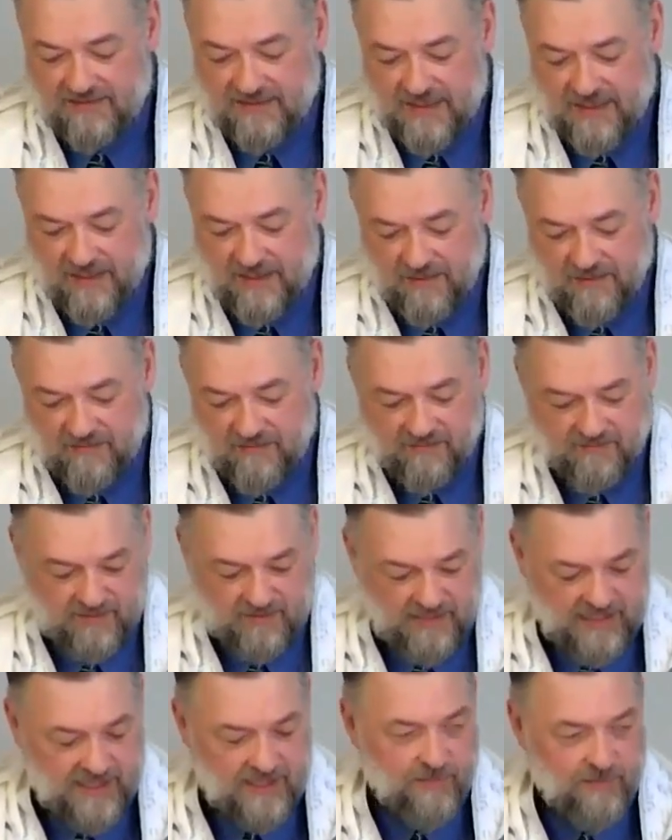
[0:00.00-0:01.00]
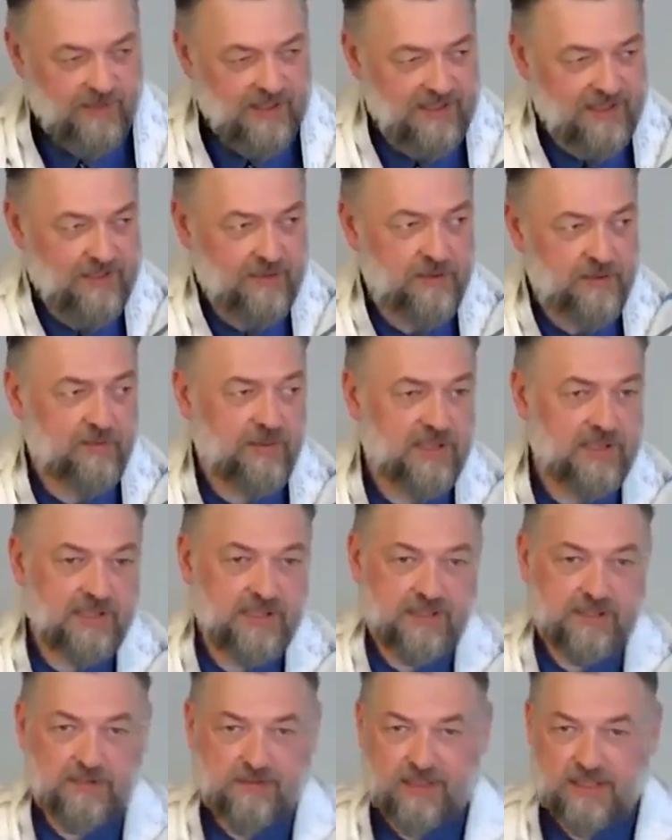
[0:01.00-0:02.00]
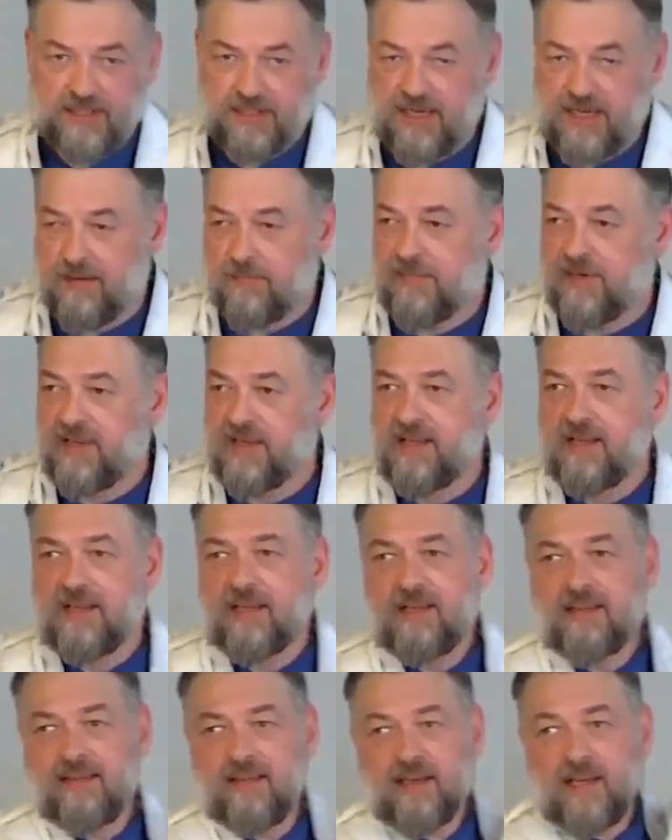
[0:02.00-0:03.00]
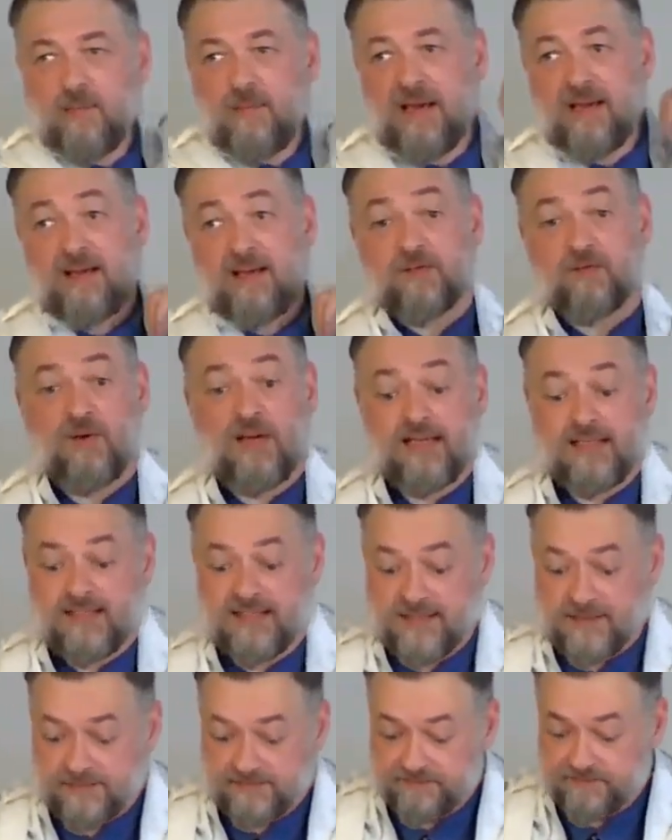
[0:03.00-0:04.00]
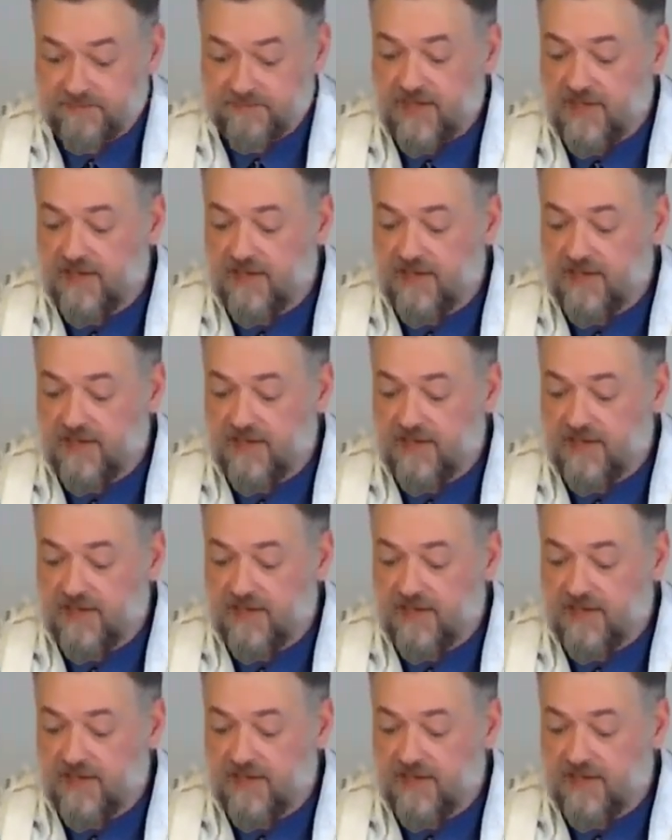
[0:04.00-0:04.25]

you know, express those wishes to Hashem, think about it twice.